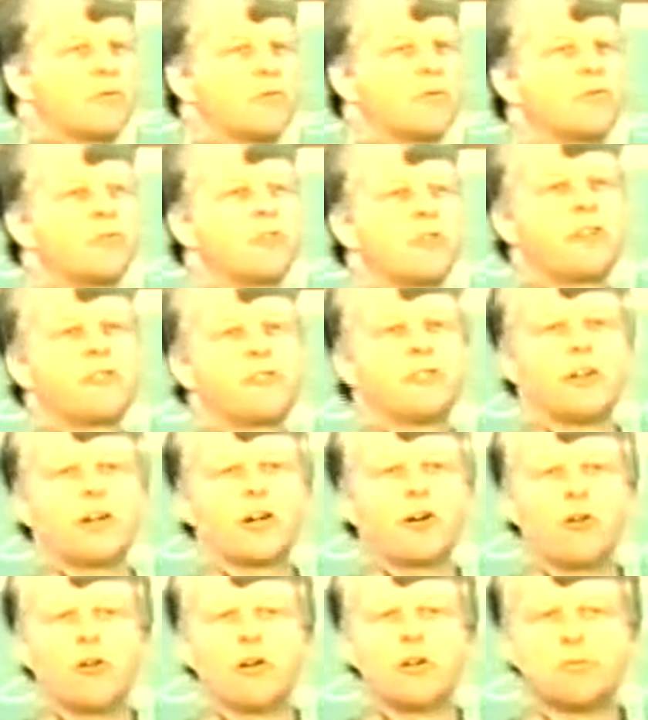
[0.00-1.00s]
such an
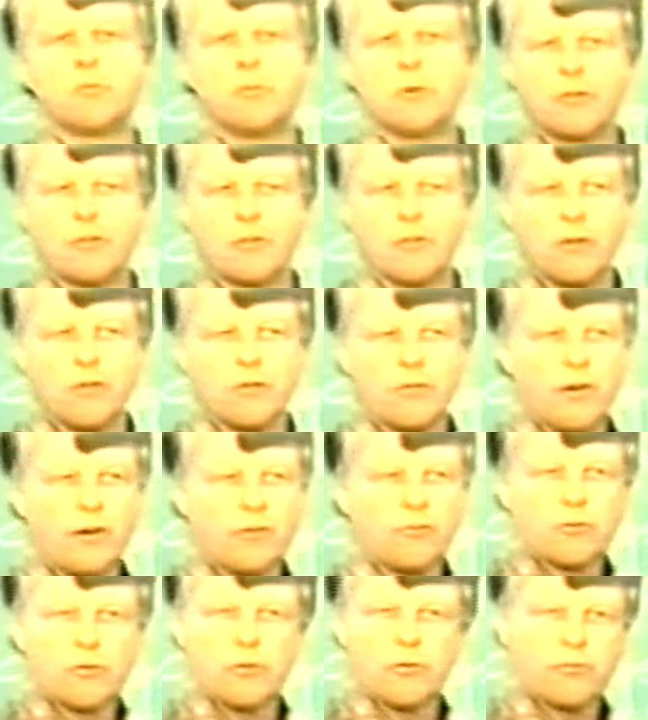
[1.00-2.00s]
encouragement to those of
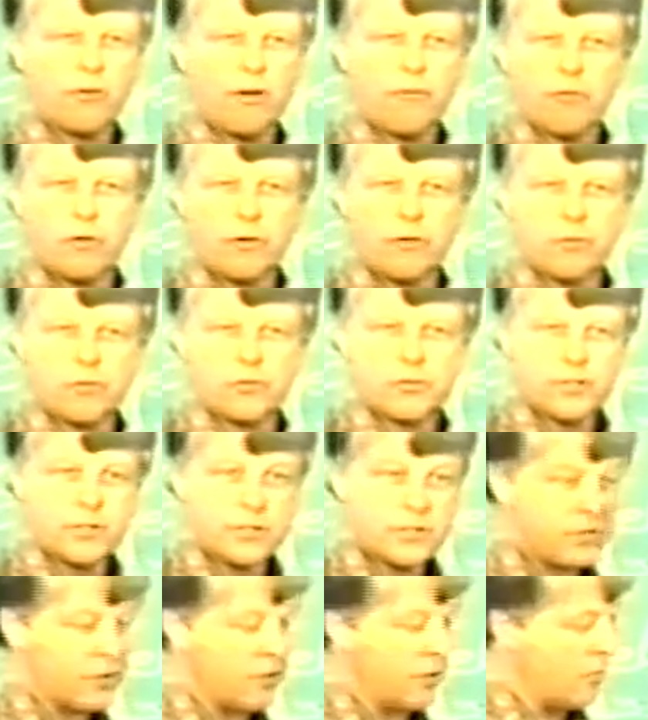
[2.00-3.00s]
us who are suffering for
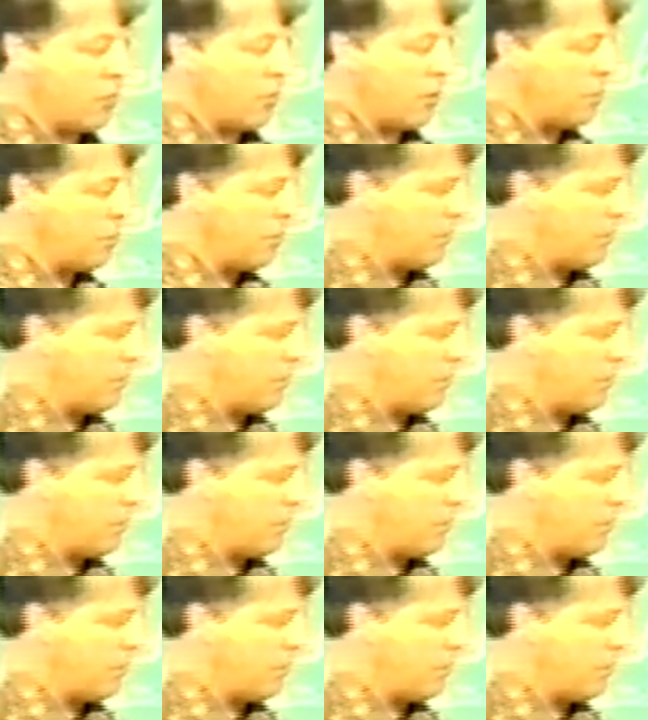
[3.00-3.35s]
Jesus here in Rome.